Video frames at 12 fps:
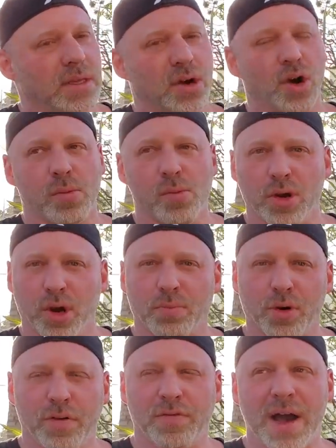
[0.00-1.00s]
hormonal
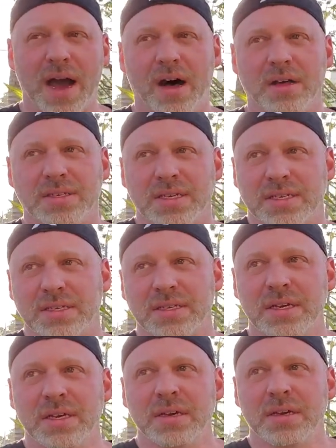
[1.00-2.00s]
profiles is
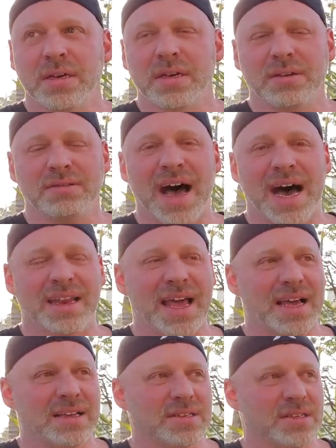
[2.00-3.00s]
not
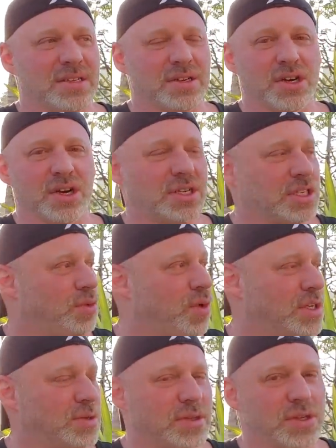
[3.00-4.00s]
as you know good as it
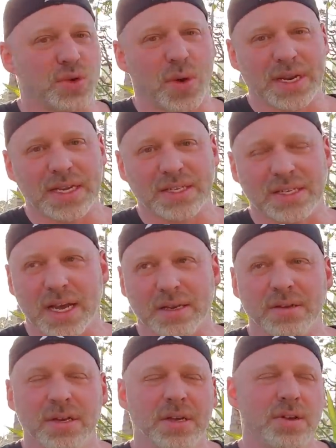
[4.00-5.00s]
was in the 20s. You're
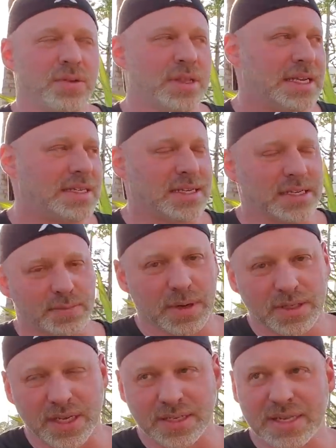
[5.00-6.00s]
not releasing as
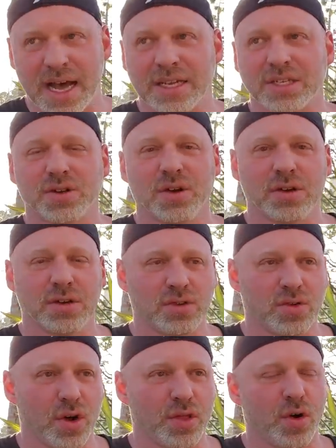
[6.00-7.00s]
testosterone
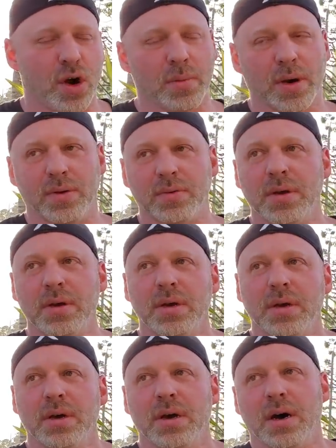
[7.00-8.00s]
or growth hormone
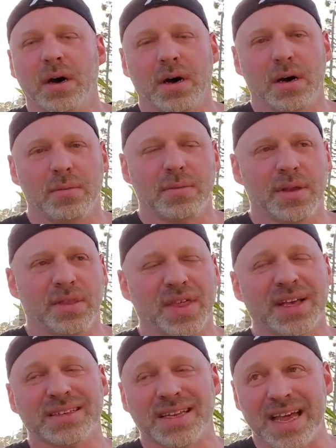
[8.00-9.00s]
um, and
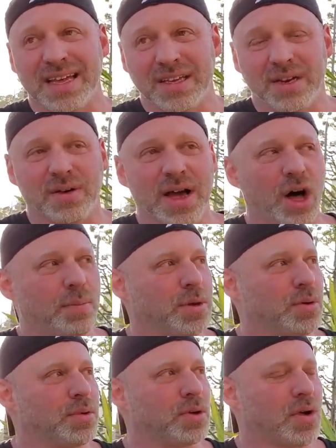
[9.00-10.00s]
things that you know help
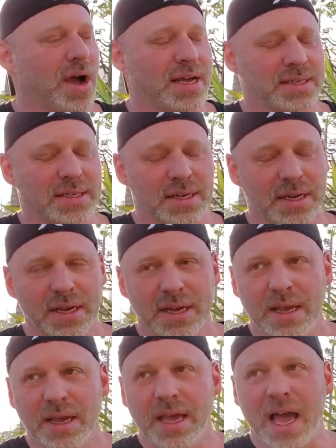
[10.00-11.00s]
you progress.
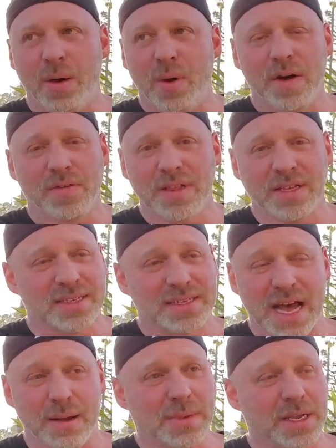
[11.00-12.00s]
However, that does
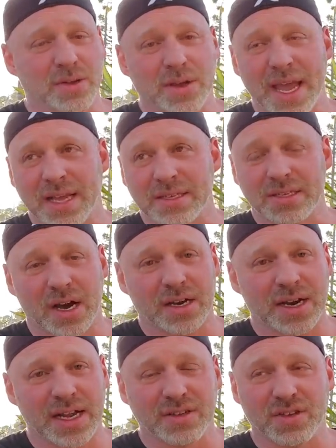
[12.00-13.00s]
not mean you can't start
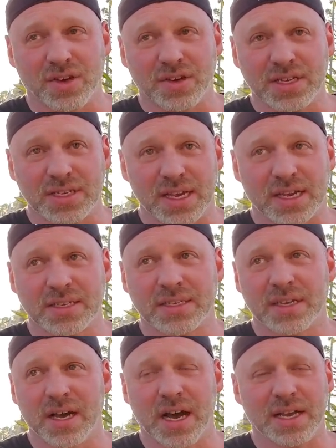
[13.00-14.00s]
at age
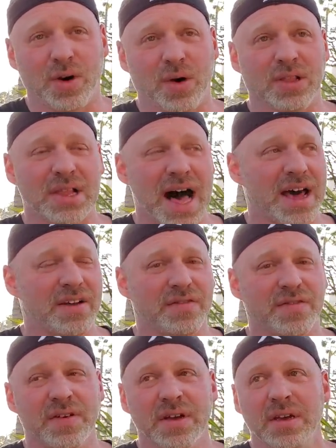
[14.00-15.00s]
36. I know a lot of
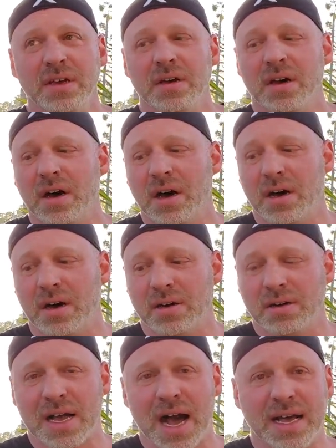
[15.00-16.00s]

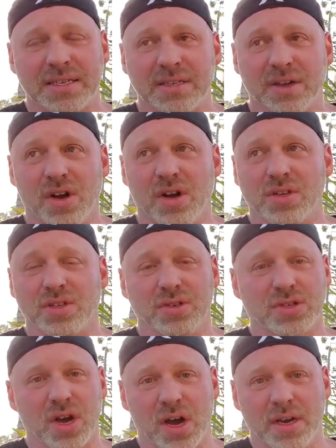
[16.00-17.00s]
uh, guys and girls who
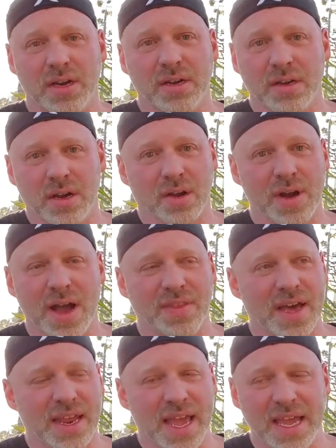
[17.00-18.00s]
started around
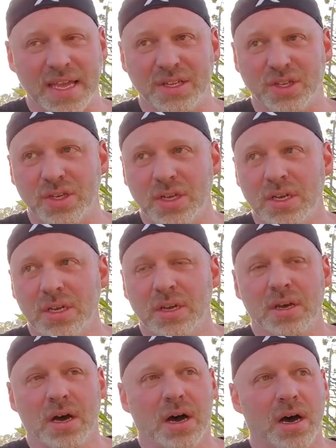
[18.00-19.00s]
that age.
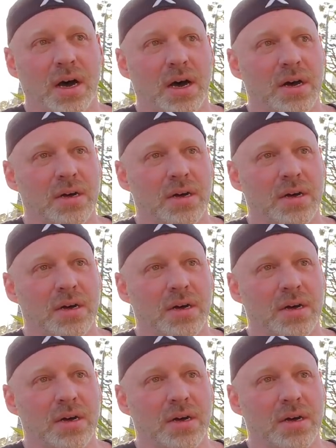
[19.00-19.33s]
Uh,